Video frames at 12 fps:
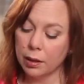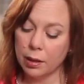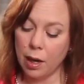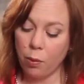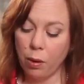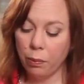
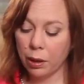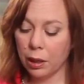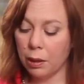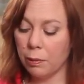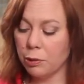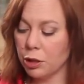Now, what we're
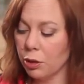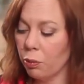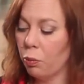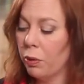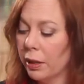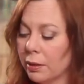going to do
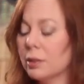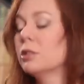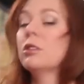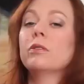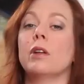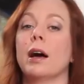with the
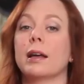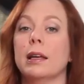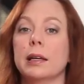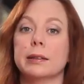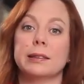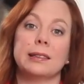
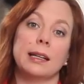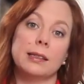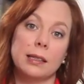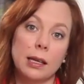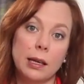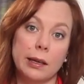souvlaki is
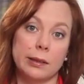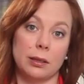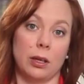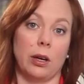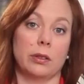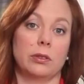tzatziki
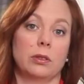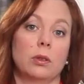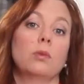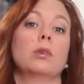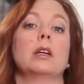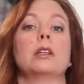sauce,
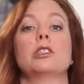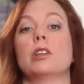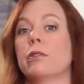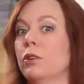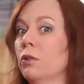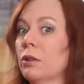which,
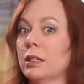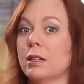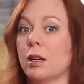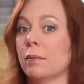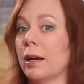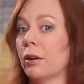if you want to
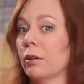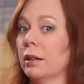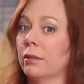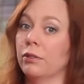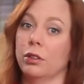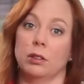talk about
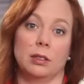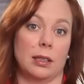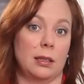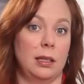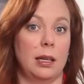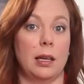Greek food,
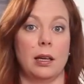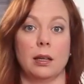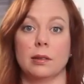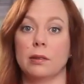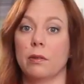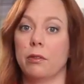tzatziki
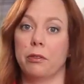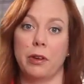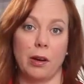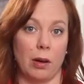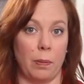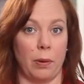is
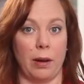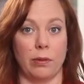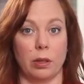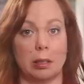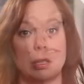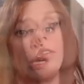very
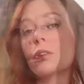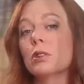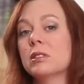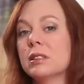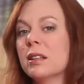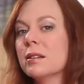prevalent. You'll
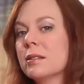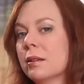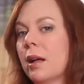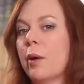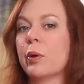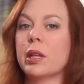see this a
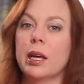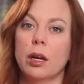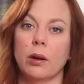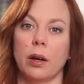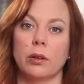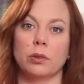lot with
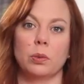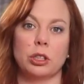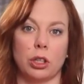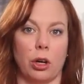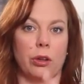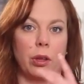heroes,
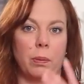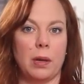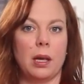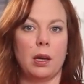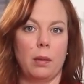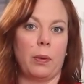which are the
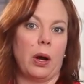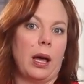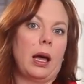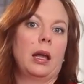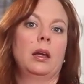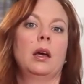pita
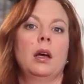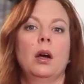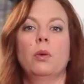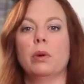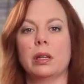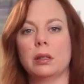bread
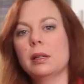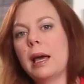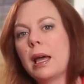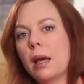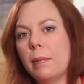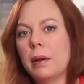with
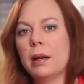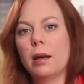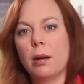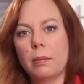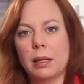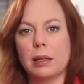lamb in
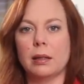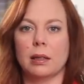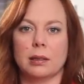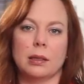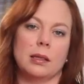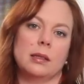them, and then
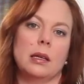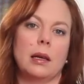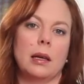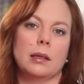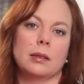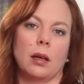the
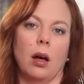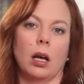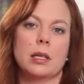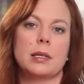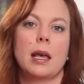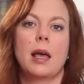tzatziki
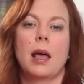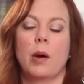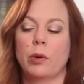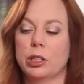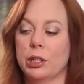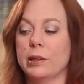sauce,
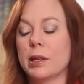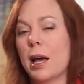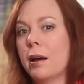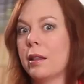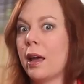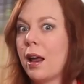which is
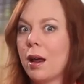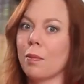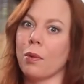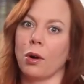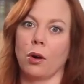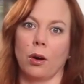kind of the
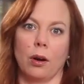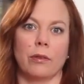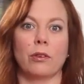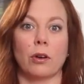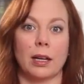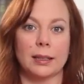hamburger
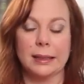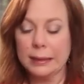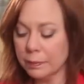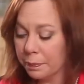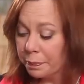of Greece.